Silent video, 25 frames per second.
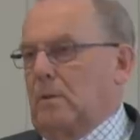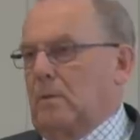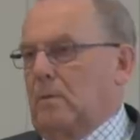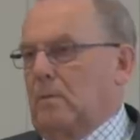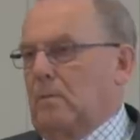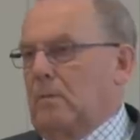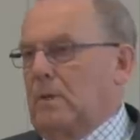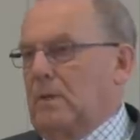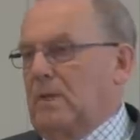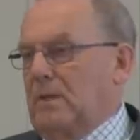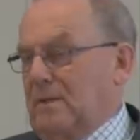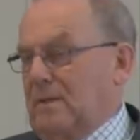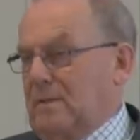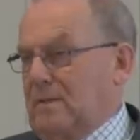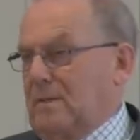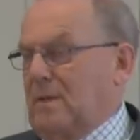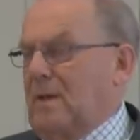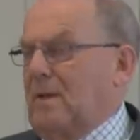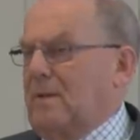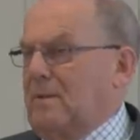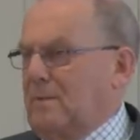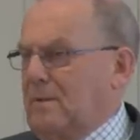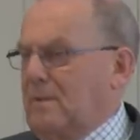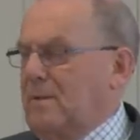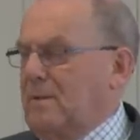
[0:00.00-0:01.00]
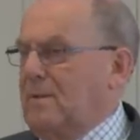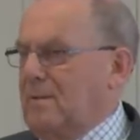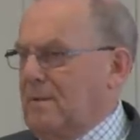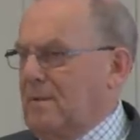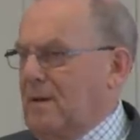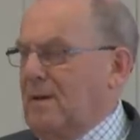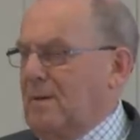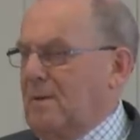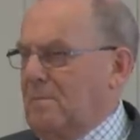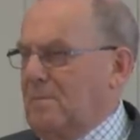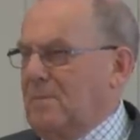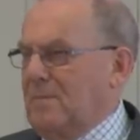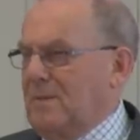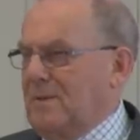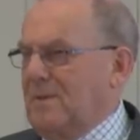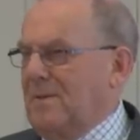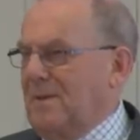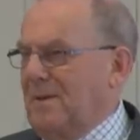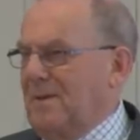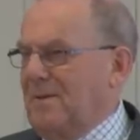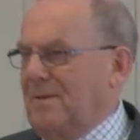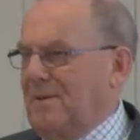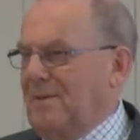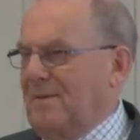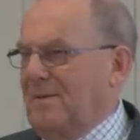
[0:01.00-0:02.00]
read the signs of the times.
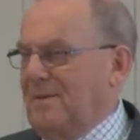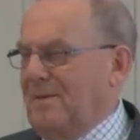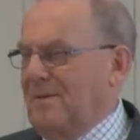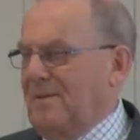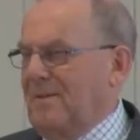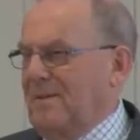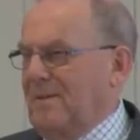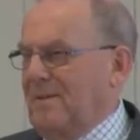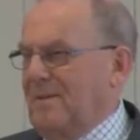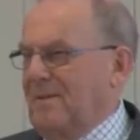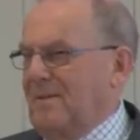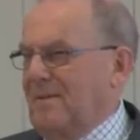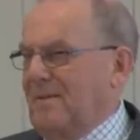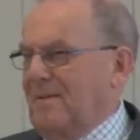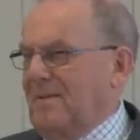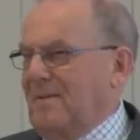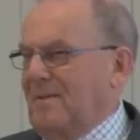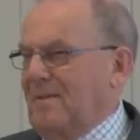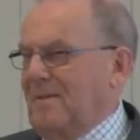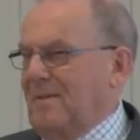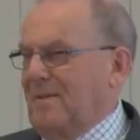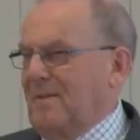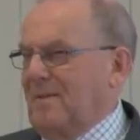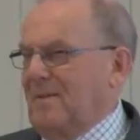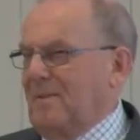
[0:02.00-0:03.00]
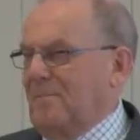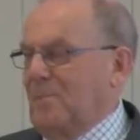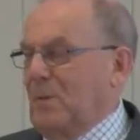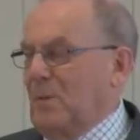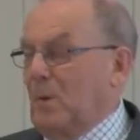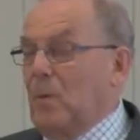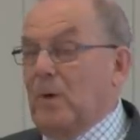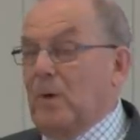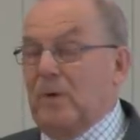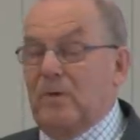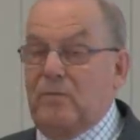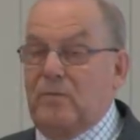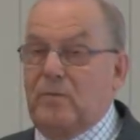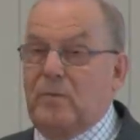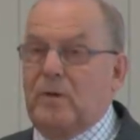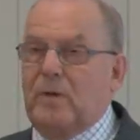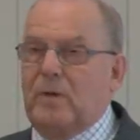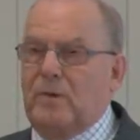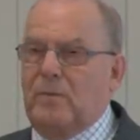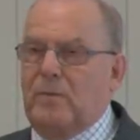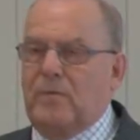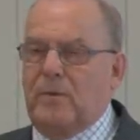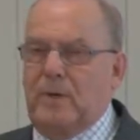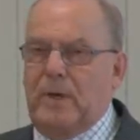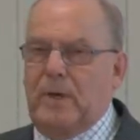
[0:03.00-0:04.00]
But what if we're
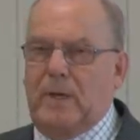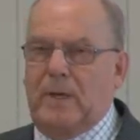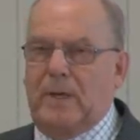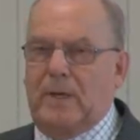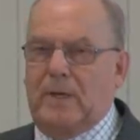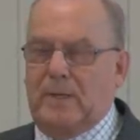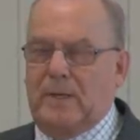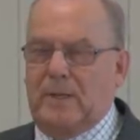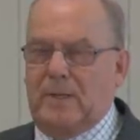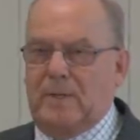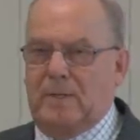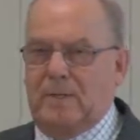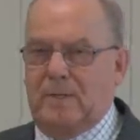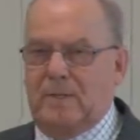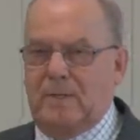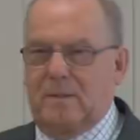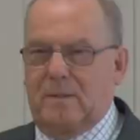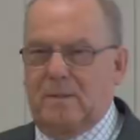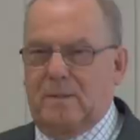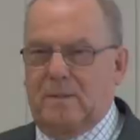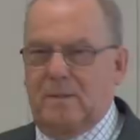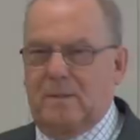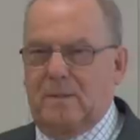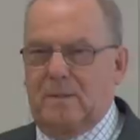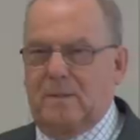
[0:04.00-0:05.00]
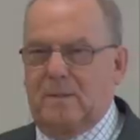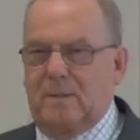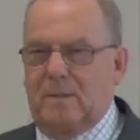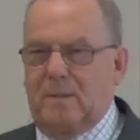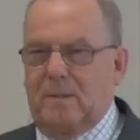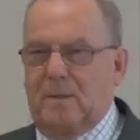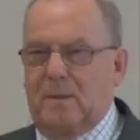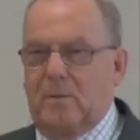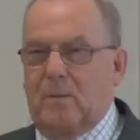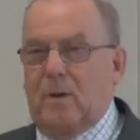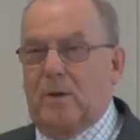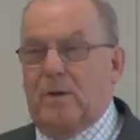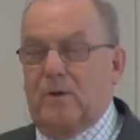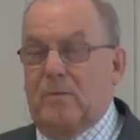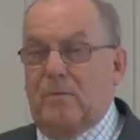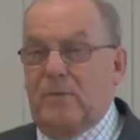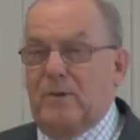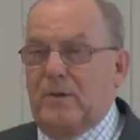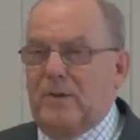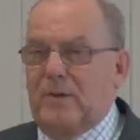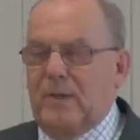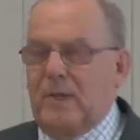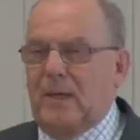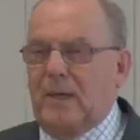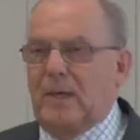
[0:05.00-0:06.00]
afraid? What if
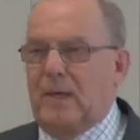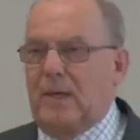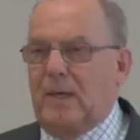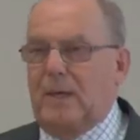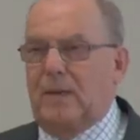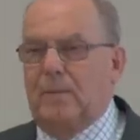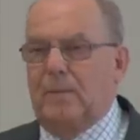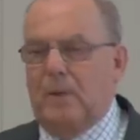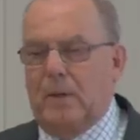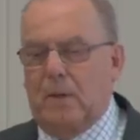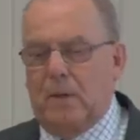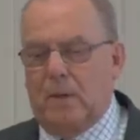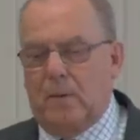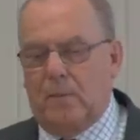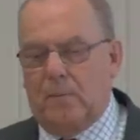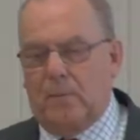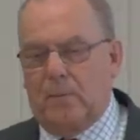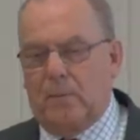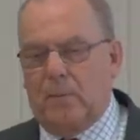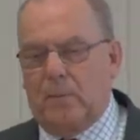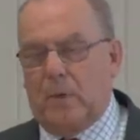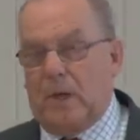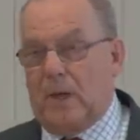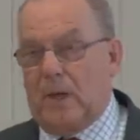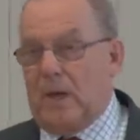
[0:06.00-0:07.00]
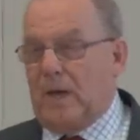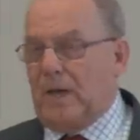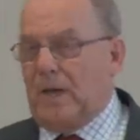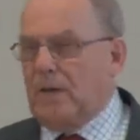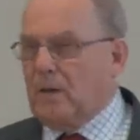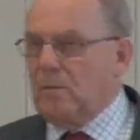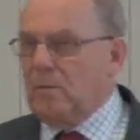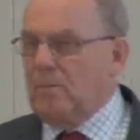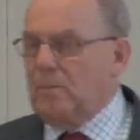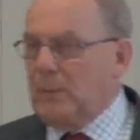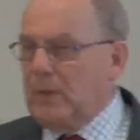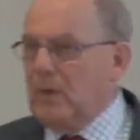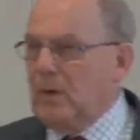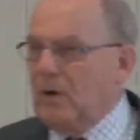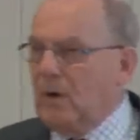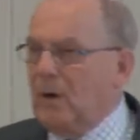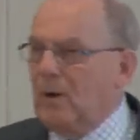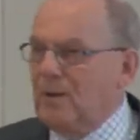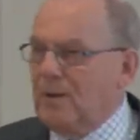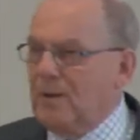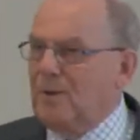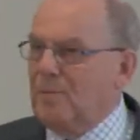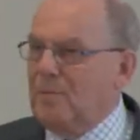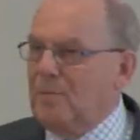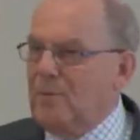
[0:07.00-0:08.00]
we're thinking, well, I could be
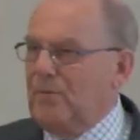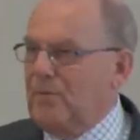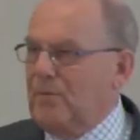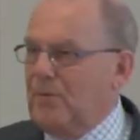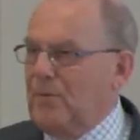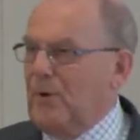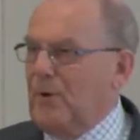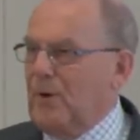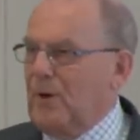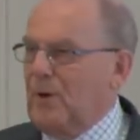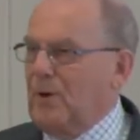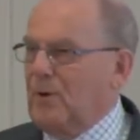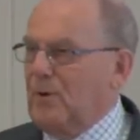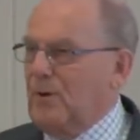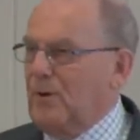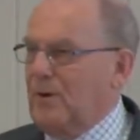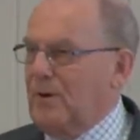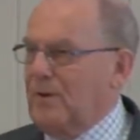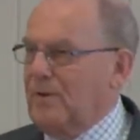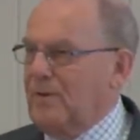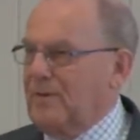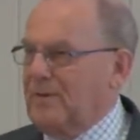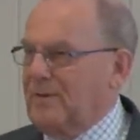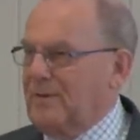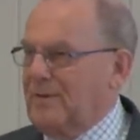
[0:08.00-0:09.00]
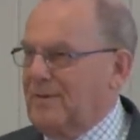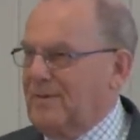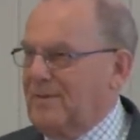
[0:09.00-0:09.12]
hauled up before court